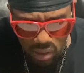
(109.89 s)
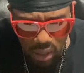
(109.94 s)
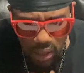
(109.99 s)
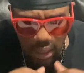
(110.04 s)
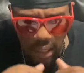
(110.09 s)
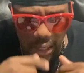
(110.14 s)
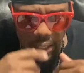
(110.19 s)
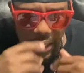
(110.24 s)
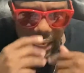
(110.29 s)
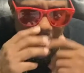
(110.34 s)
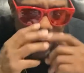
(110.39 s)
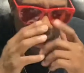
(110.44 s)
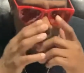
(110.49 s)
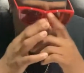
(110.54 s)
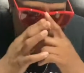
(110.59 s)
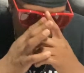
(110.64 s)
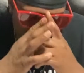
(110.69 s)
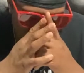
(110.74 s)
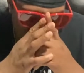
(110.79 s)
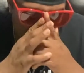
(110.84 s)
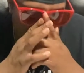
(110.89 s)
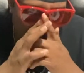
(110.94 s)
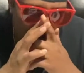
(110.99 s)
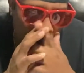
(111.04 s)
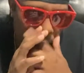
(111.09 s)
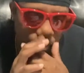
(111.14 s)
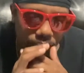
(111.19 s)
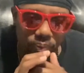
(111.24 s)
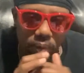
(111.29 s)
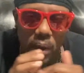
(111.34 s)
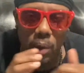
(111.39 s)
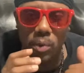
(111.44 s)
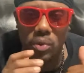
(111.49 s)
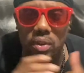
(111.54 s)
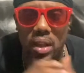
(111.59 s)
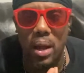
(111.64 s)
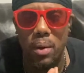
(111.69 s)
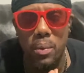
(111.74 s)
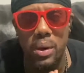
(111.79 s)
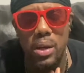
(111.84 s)
It was
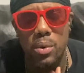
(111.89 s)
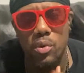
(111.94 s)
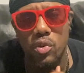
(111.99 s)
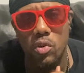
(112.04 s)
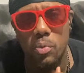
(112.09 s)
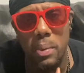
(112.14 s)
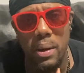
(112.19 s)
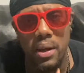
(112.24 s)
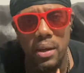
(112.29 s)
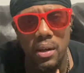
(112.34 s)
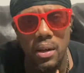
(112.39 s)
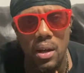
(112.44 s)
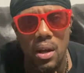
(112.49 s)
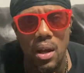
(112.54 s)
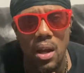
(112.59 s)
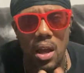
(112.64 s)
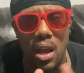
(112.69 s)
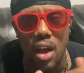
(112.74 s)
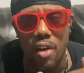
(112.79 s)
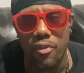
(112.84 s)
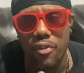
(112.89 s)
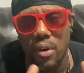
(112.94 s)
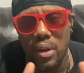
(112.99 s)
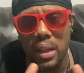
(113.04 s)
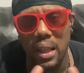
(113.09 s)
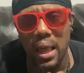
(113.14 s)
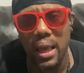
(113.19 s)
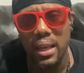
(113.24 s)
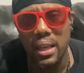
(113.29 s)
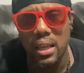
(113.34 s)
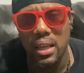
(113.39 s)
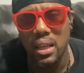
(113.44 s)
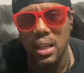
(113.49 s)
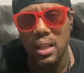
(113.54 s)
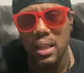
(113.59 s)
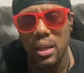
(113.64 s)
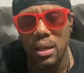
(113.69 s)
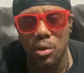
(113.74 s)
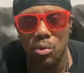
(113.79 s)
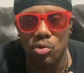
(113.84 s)
like when he was spinning, it felt like
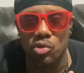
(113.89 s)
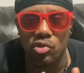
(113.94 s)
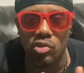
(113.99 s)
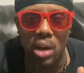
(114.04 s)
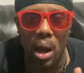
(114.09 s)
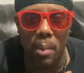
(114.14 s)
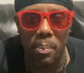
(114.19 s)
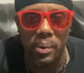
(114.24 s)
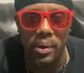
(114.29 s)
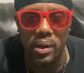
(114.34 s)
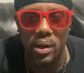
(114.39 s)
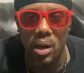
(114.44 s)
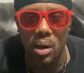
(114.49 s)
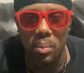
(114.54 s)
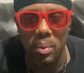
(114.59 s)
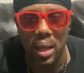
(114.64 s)
he was chopping it up.